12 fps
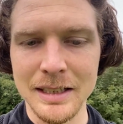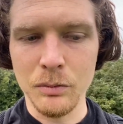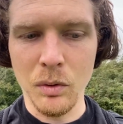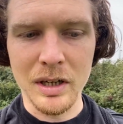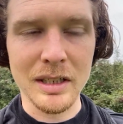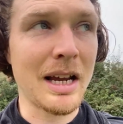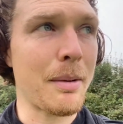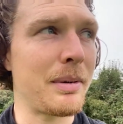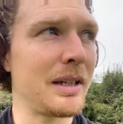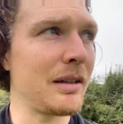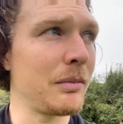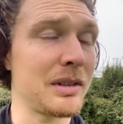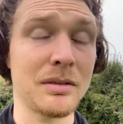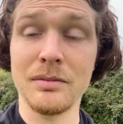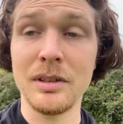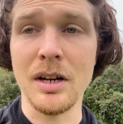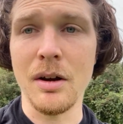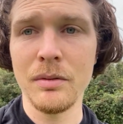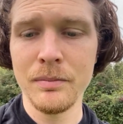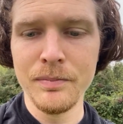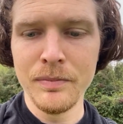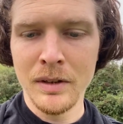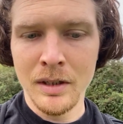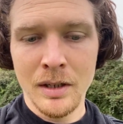and what is happening, which, you know,
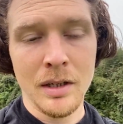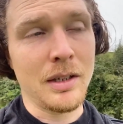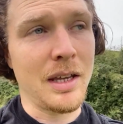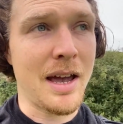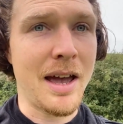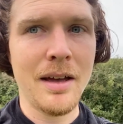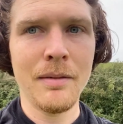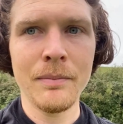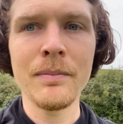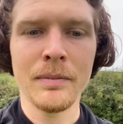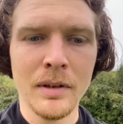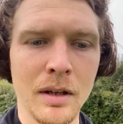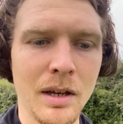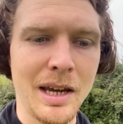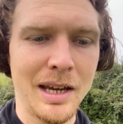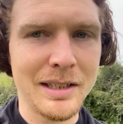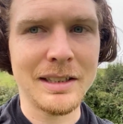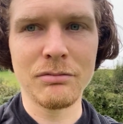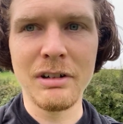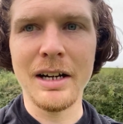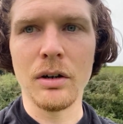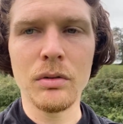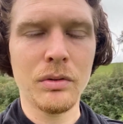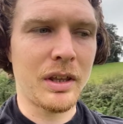yeah, it's the
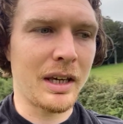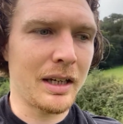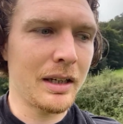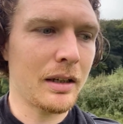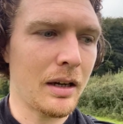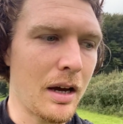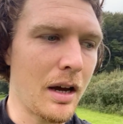real thing.